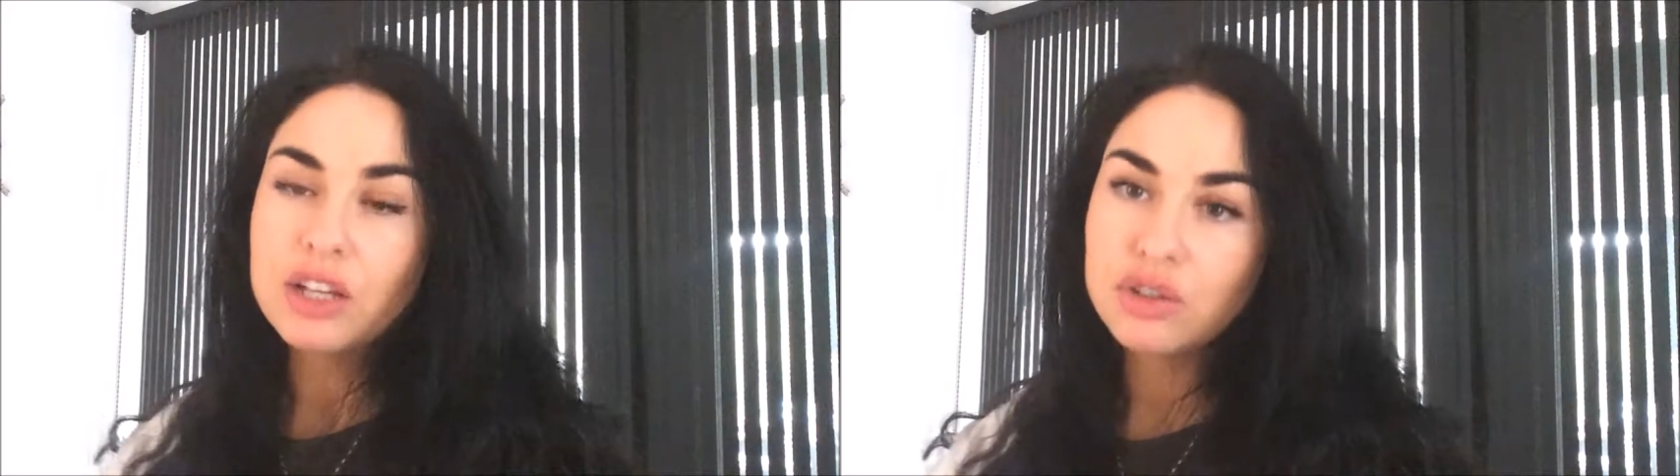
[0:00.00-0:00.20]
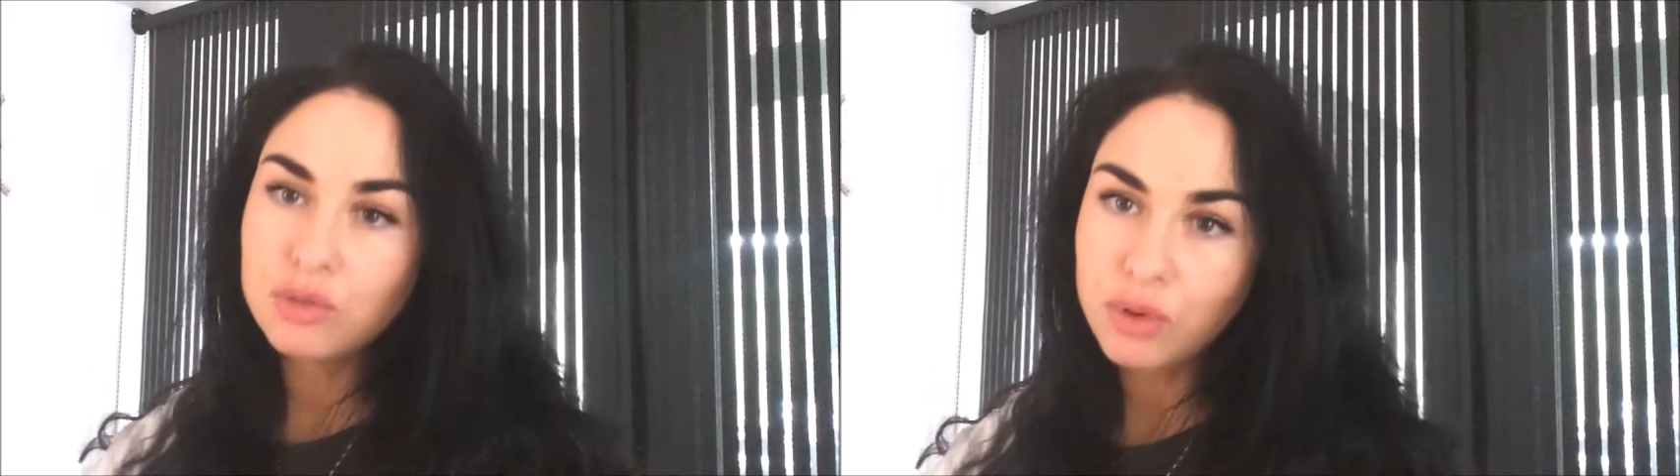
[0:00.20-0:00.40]

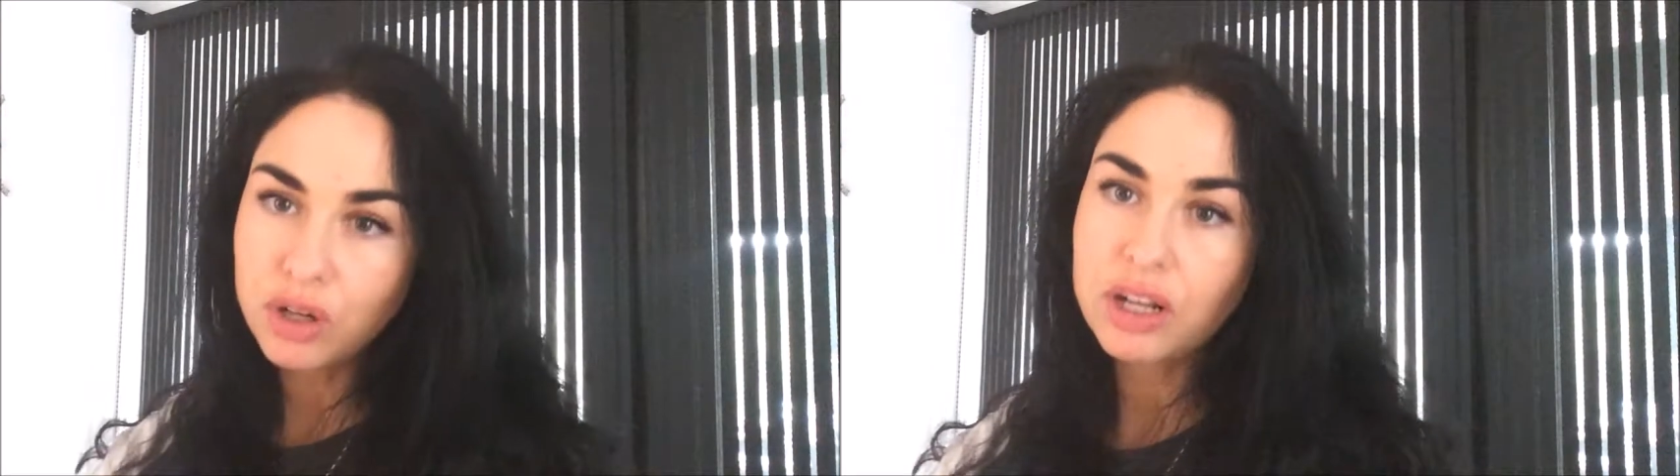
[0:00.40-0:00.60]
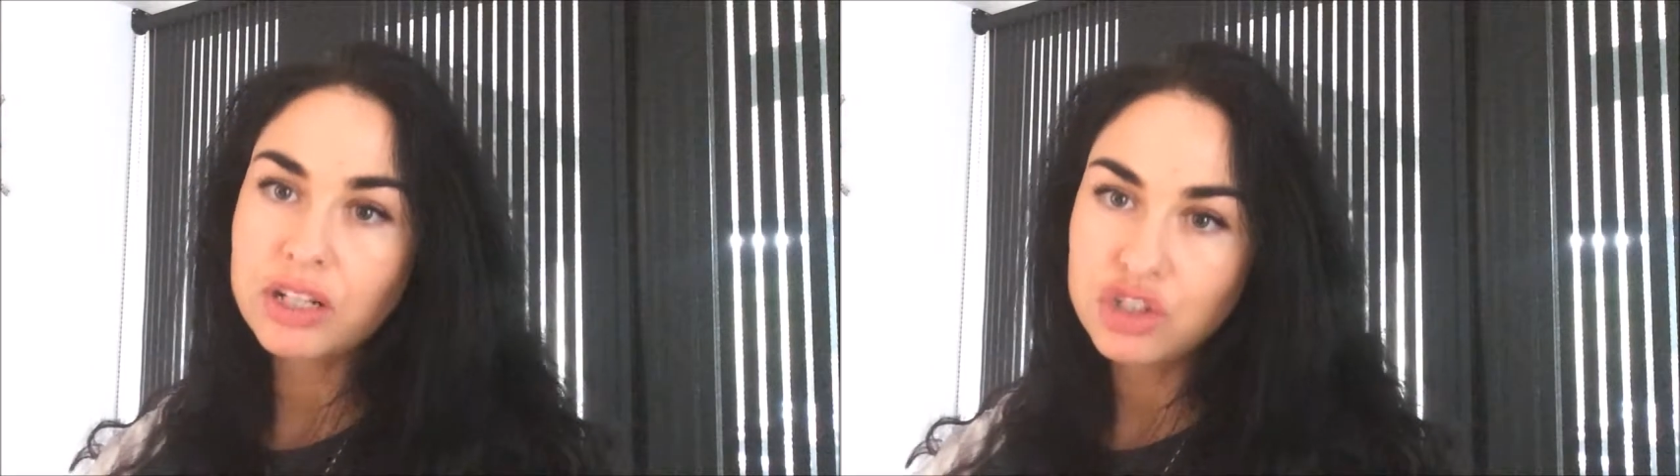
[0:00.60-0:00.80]
to
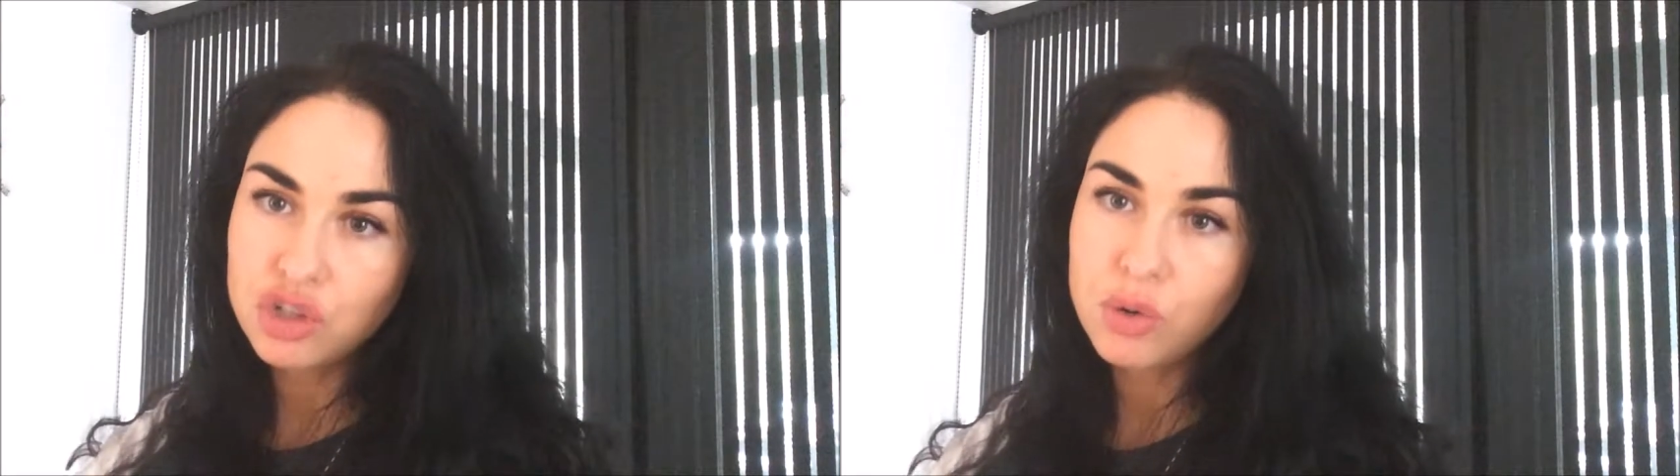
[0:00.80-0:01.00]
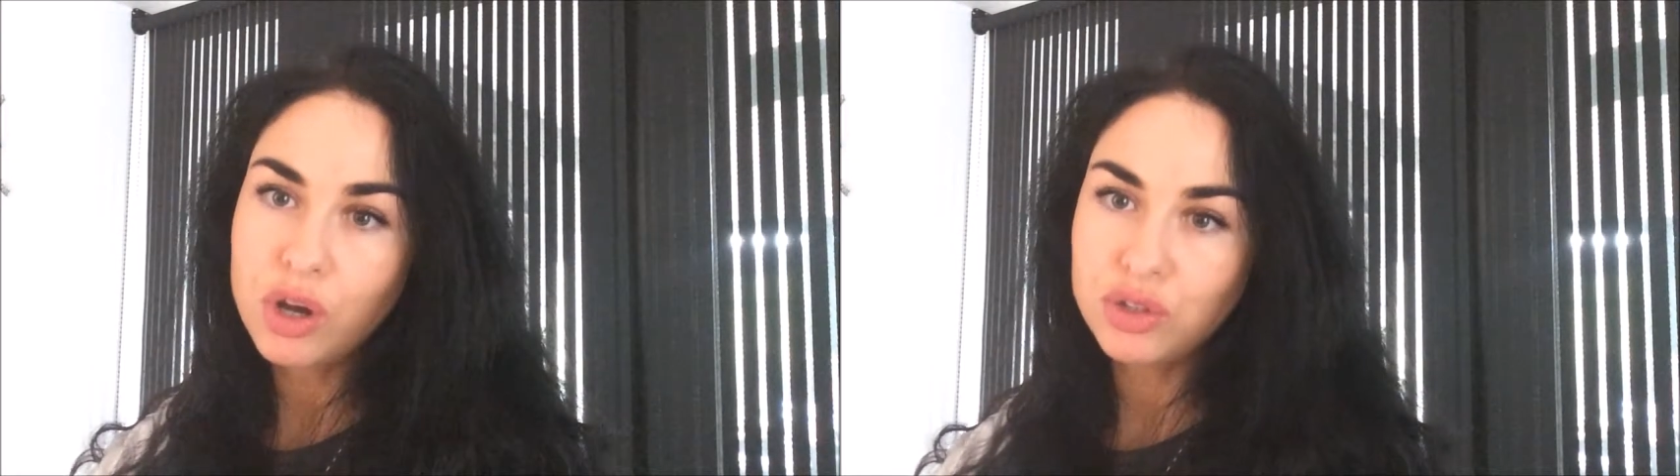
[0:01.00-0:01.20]
model and
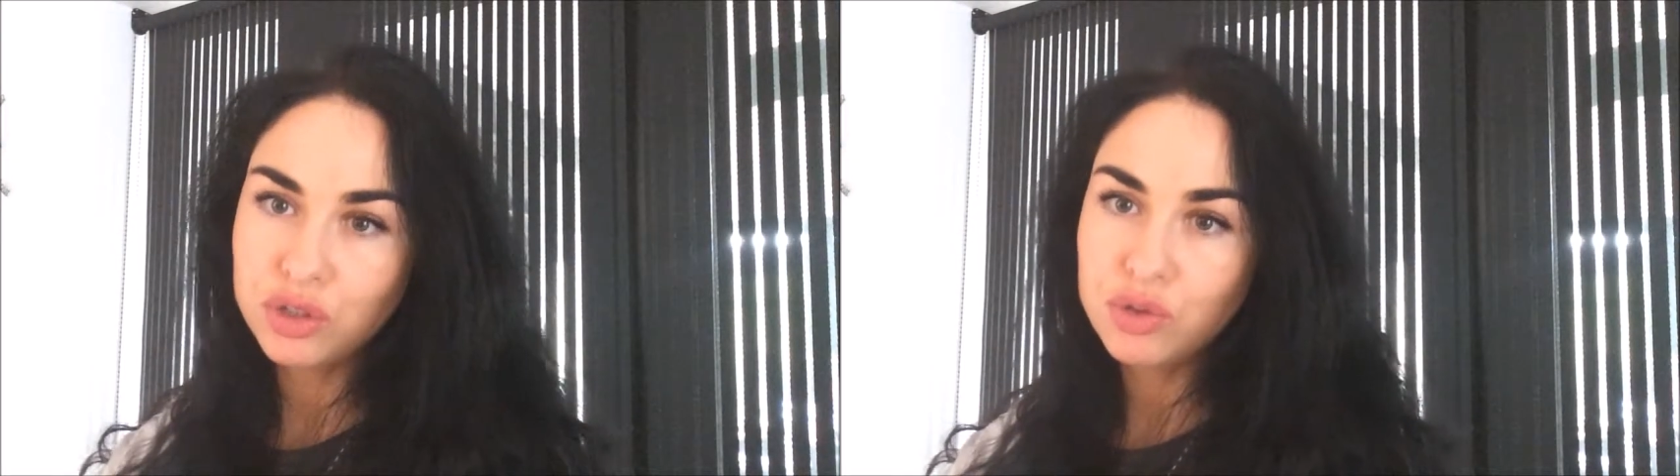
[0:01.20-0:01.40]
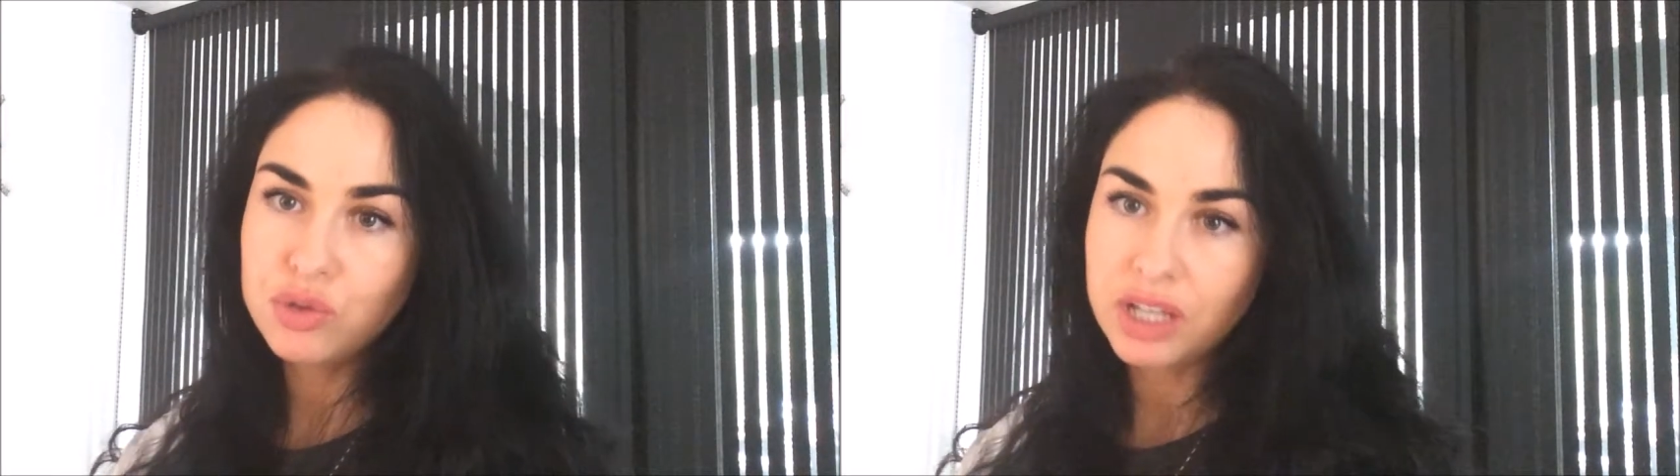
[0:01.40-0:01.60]
show how
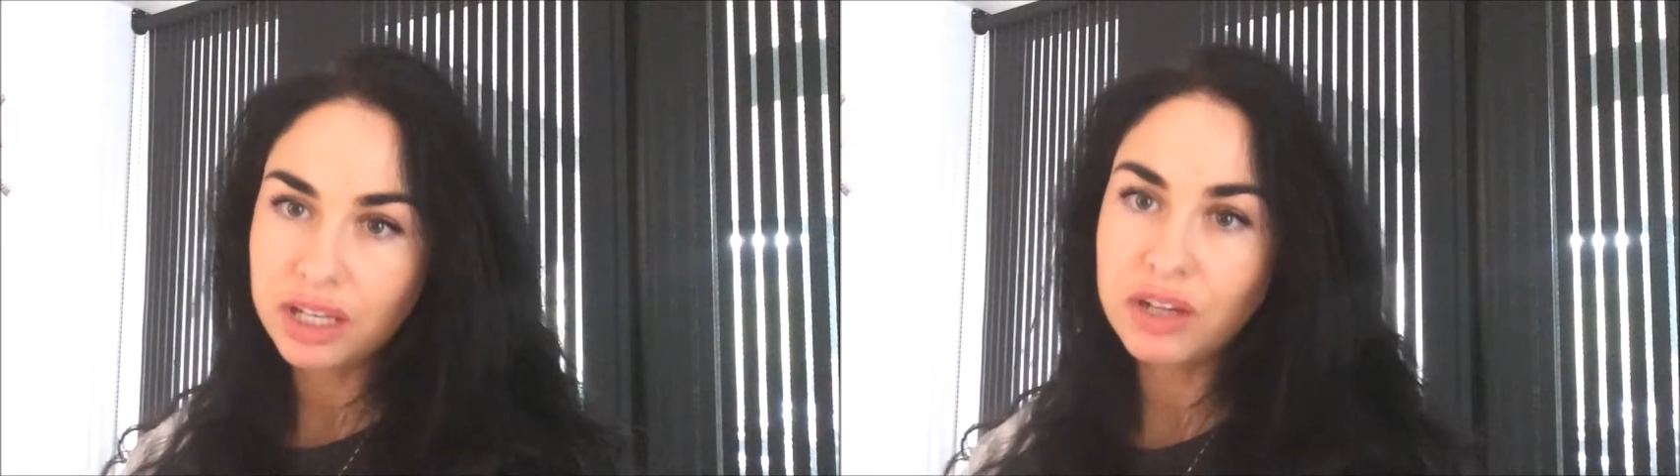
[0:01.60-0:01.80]
to use that